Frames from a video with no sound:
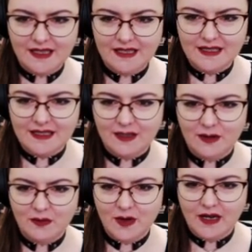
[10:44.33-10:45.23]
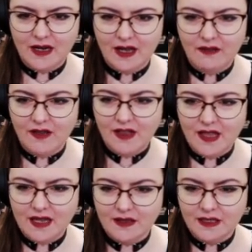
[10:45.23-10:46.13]
skill point? I feel
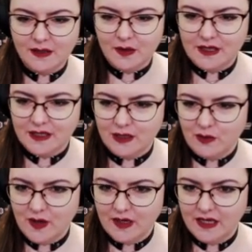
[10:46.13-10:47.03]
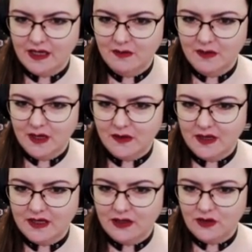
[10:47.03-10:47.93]
like I was gonna put a skill point in the middle
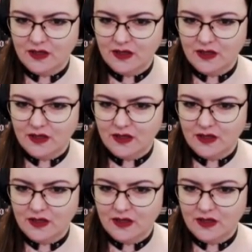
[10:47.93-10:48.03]
and do